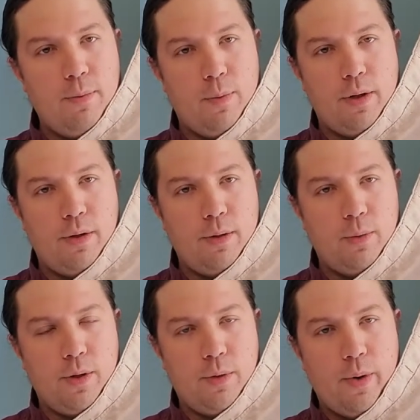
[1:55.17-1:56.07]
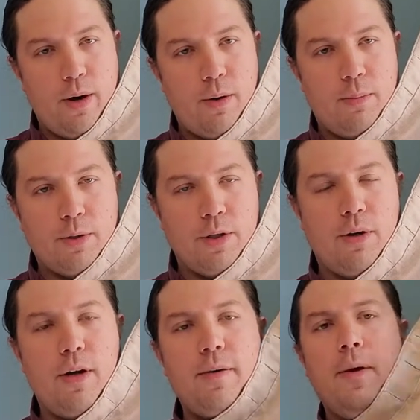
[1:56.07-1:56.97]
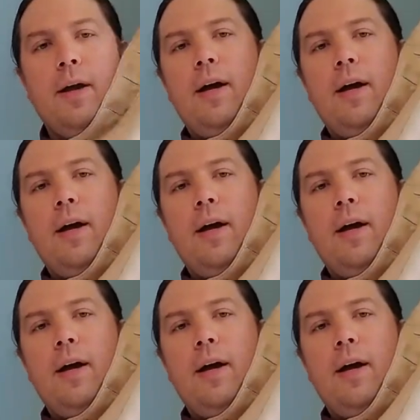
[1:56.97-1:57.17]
when the wearer puts it on.